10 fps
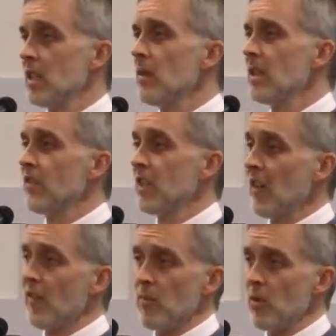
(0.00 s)
It's so easy for
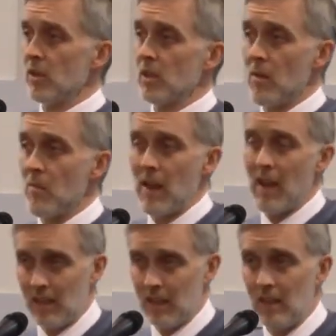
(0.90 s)
self-importance to come
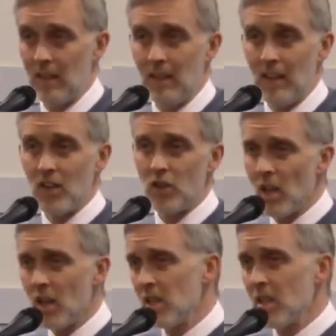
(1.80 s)
back. And
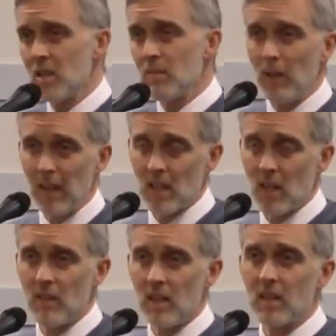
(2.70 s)
churches
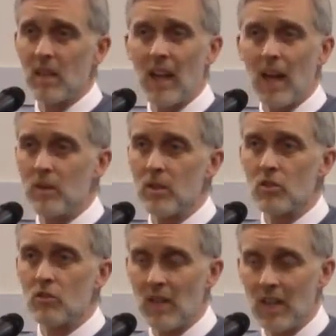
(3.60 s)
split over this, and it
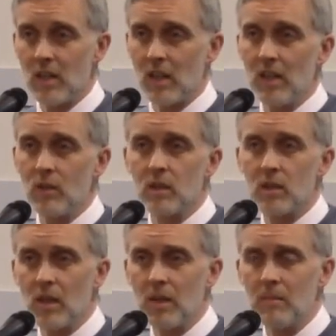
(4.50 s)
happens tragically all
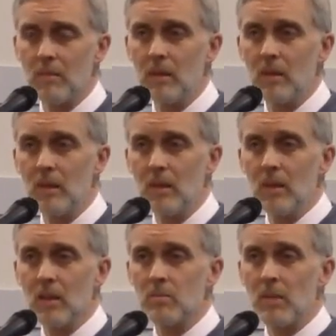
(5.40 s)
the time
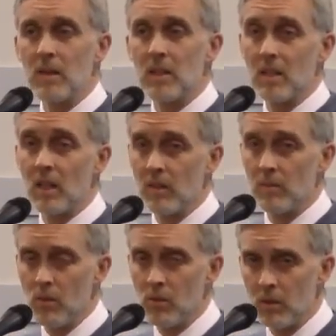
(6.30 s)
because people are
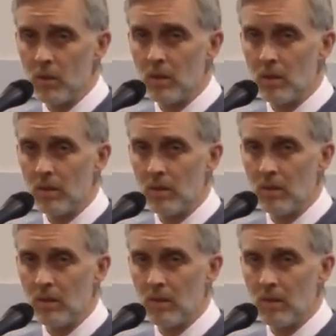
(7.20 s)
self-important.
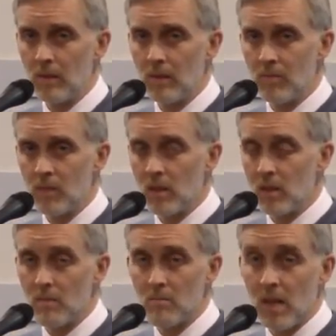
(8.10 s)
And
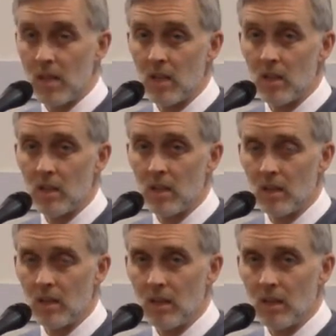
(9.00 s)
so there's a message.